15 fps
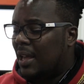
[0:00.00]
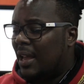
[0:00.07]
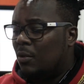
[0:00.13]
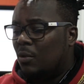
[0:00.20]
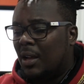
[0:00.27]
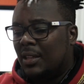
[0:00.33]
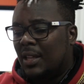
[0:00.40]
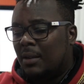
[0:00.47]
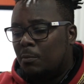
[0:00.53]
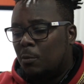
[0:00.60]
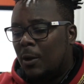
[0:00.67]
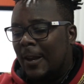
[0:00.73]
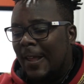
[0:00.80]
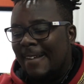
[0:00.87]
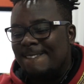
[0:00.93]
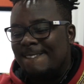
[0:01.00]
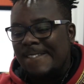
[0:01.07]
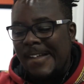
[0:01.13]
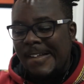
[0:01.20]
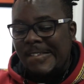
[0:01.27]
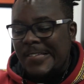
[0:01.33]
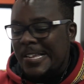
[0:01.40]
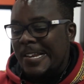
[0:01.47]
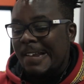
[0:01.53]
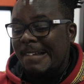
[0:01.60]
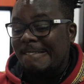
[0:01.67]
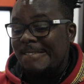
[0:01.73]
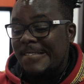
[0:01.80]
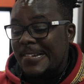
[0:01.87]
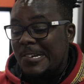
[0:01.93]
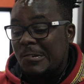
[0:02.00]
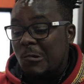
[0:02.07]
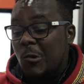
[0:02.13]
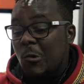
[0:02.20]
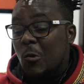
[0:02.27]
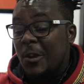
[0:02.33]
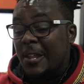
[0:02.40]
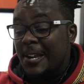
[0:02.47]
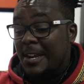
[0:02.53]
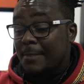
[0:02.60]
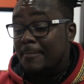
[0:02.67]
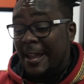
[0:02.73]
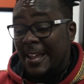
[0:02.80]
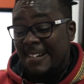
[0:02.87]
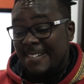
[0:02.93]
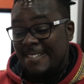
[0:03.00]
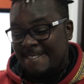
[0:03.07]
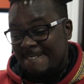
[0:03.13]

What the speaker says: I look at that boy like, how could you not marry?